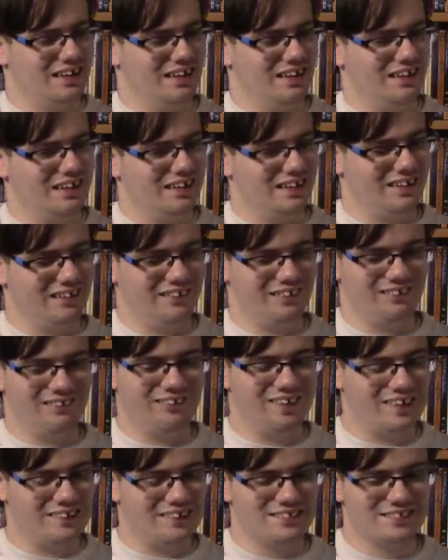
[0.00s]
I don't know
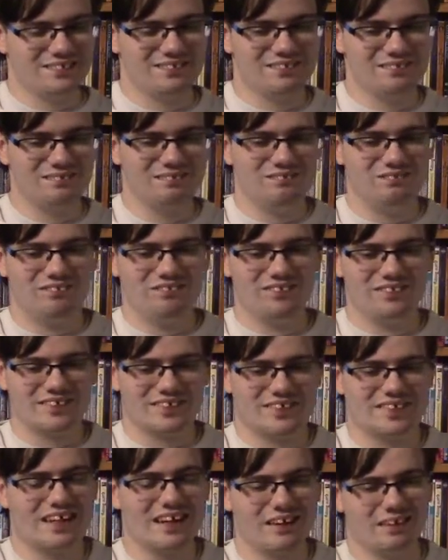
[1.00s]
what to
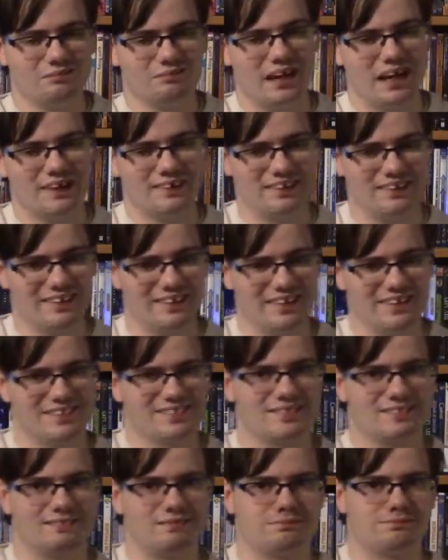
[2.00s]
say about it,
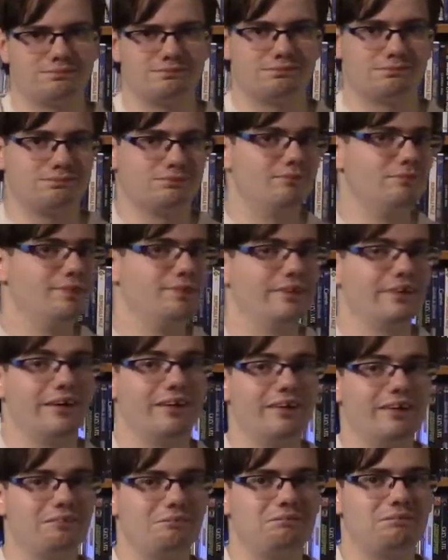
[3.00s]
because you know
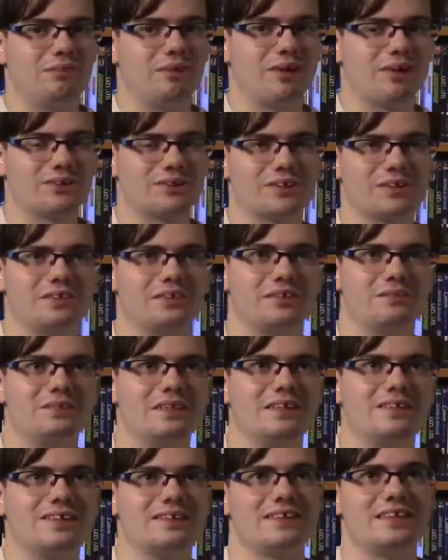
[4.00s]
how partially
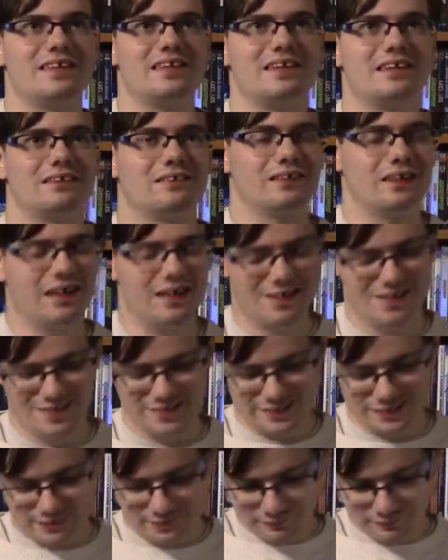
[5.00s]
PC the internet is.